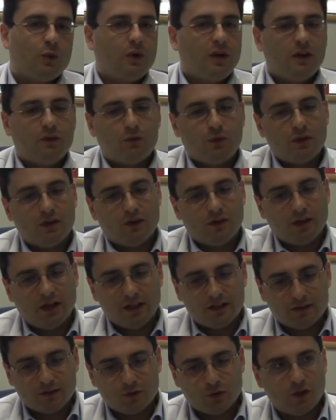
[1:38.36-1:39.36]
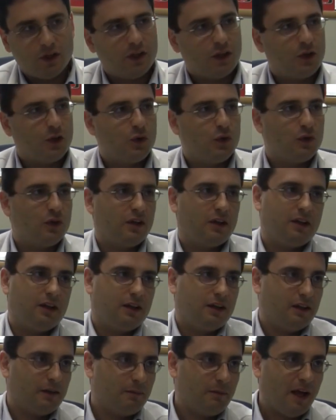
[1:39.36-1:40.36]
if we don't get to the cure
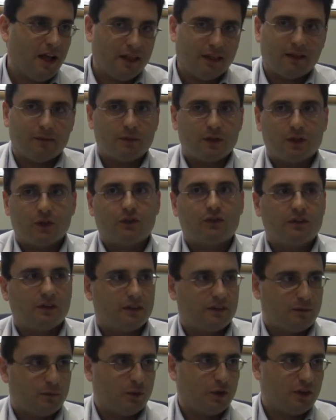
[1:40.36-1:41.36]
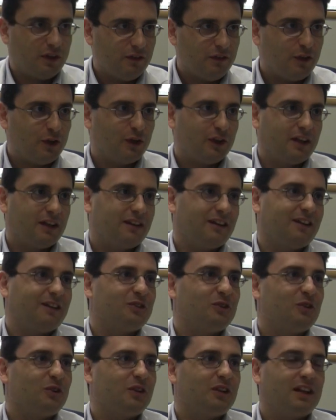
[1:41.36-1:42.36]
in a month because it's more difficult
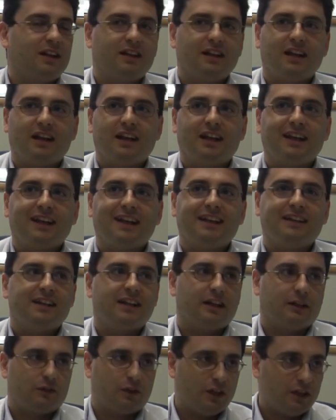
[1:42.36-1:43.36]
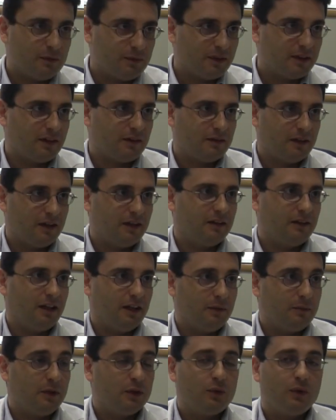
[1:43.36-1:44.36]
than, than uh, getting a treatment in,
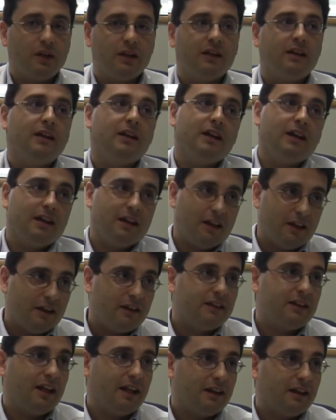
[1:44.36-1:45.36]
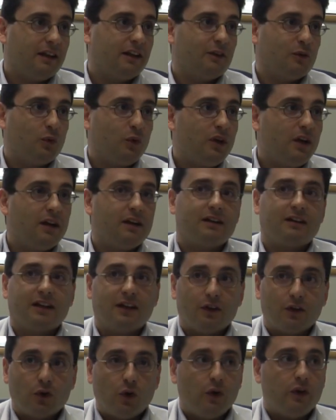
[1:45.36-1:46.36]
in between, then uh, we are
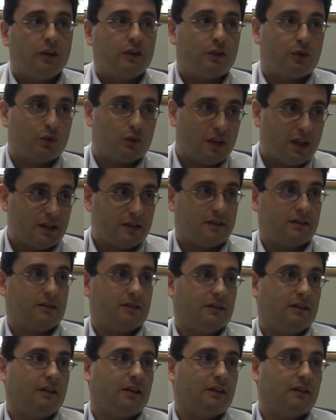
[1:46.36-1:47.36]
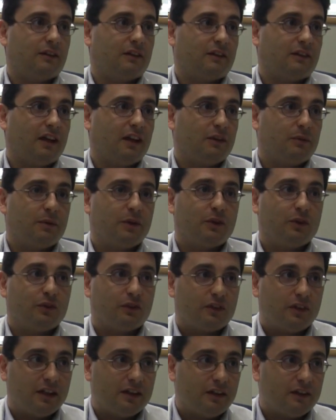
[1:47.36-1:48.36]
going through that exercise
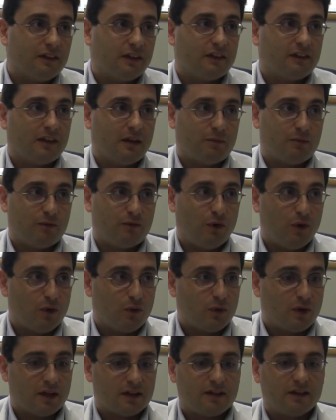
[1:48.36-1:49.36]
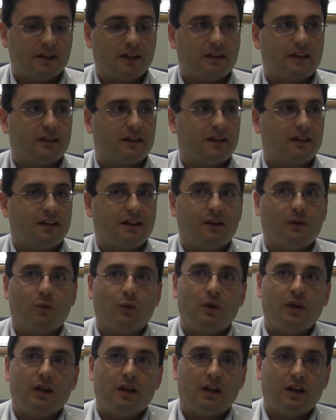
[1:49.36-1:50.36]
because that is a step forward that
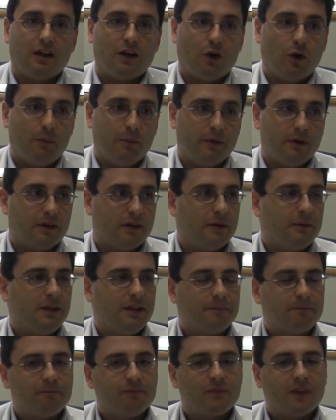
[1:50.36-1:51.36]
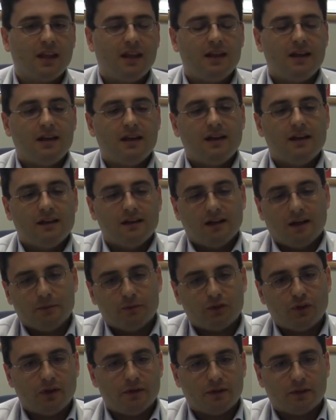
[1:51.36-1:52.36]
will open. I mean, I'm
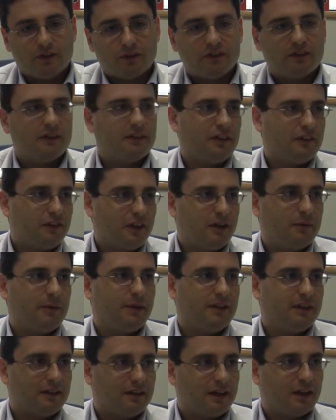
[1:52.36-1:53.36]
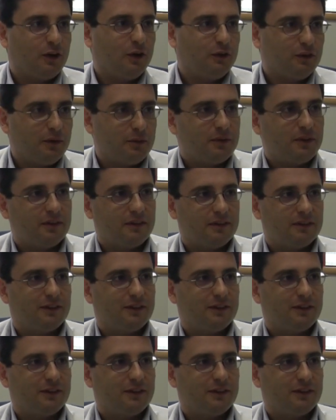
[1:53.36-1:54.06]
sorry because sometimes I repeat the concepts in